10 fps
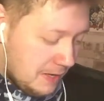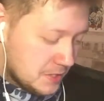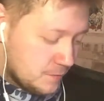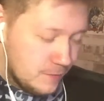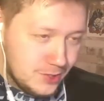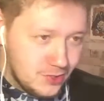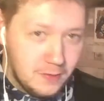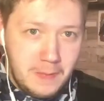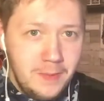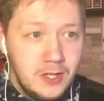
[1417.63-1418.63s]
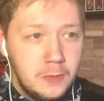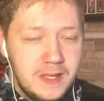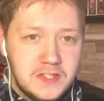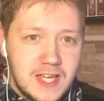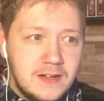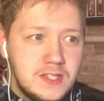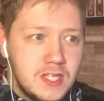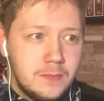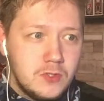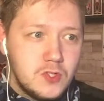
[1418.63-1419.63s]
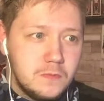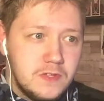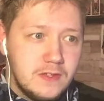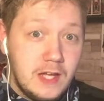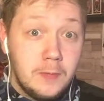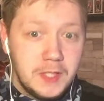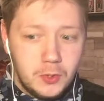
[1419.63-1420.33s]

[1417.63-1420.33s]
match for each other. Maybe they could be a tag team or something. That'd be